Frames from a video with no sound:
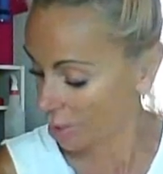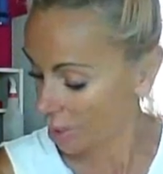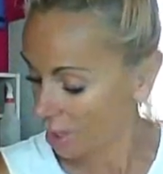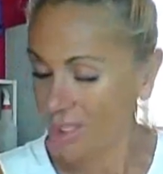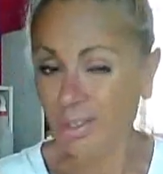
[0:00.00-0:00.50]

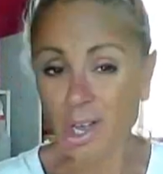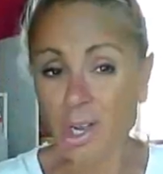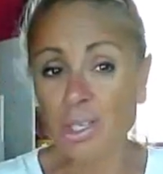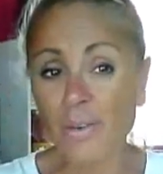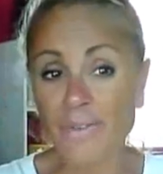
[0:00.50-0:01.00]
Because as
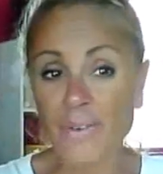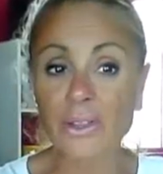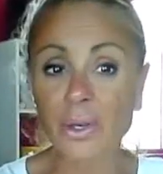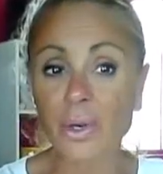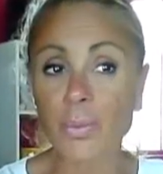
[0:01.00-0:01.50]
long as I
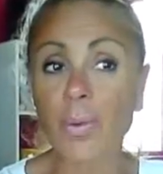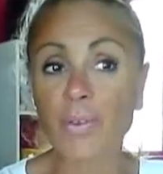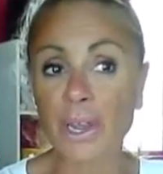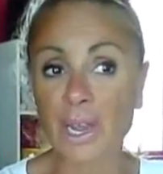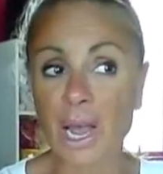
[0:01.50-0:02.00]
find the
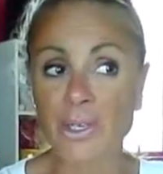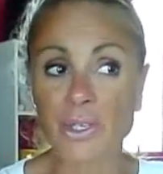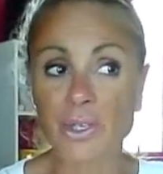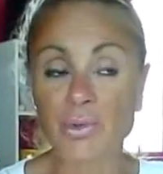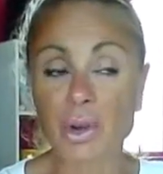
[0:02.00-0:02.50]
perfect cat
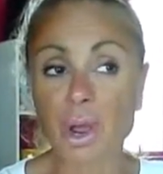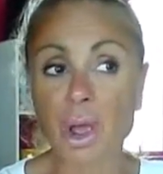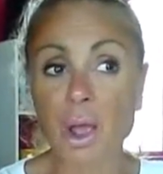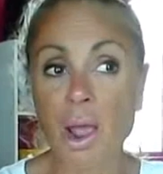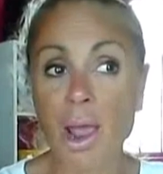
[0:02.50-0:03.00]
suit
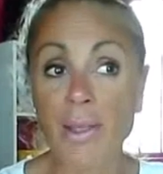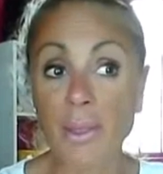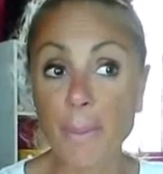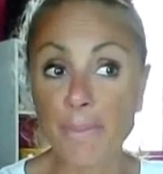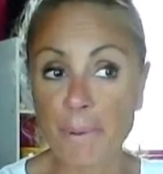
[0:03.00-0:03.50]
and
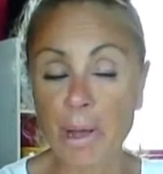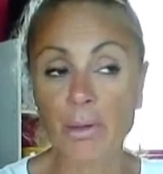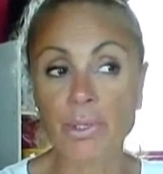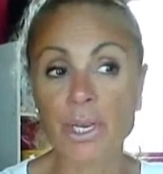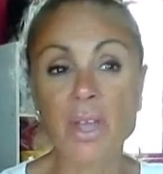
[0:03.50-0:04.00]
the
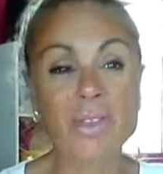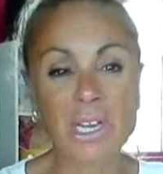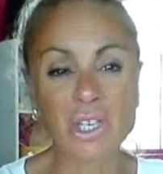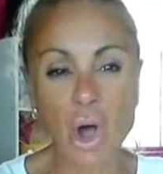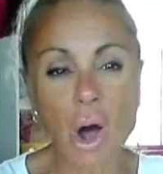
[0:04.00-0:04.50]
belt,
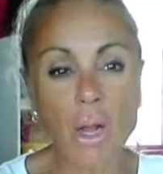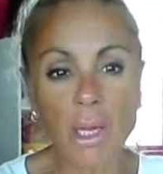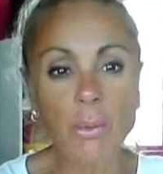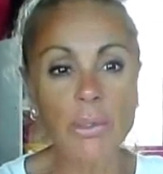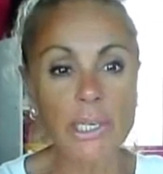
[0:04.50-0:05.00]
that's all I
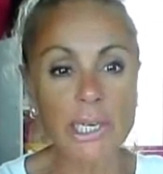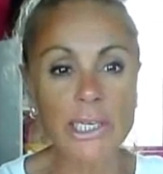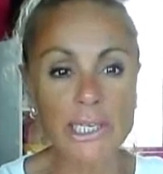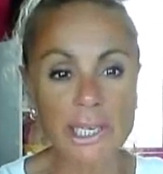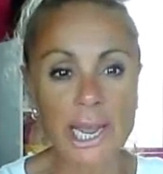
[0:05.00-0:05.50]
really need
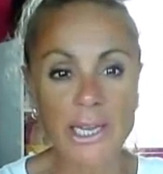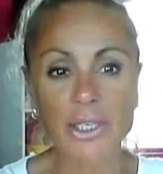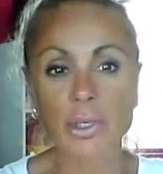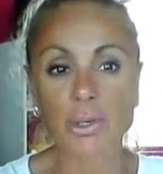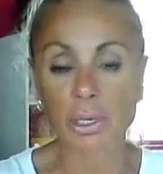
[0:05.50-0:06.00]
is a cat
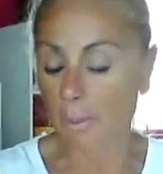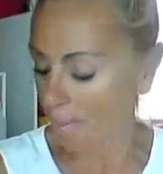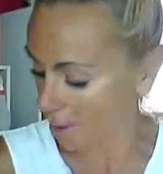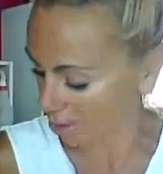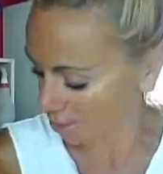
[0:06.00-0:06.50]
suit and the
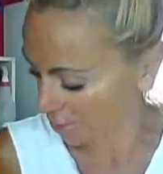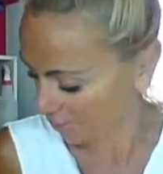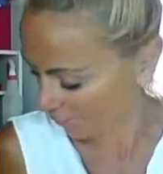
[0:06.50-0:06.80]
belt.